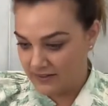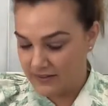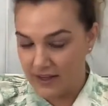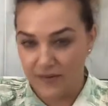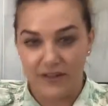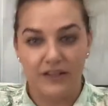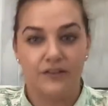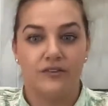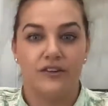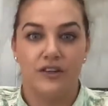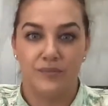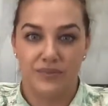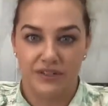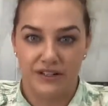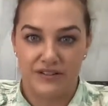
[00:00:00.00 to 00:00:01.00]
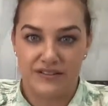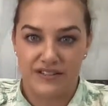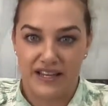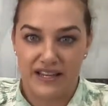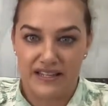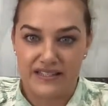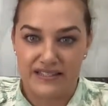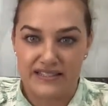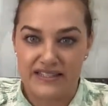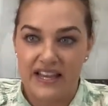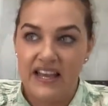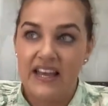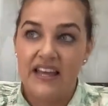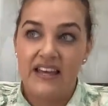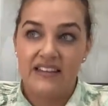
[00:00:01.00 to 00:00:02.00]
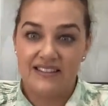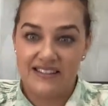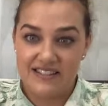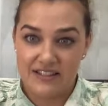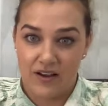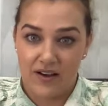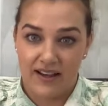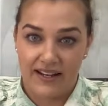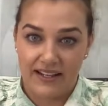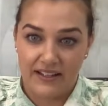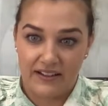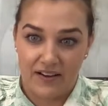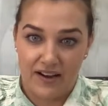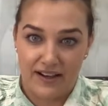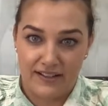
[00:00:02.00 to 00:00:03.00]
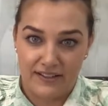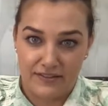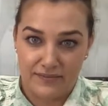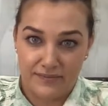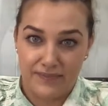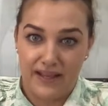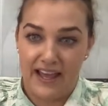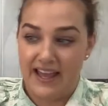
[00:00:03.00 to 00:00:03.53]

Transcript: going through the process, designing an item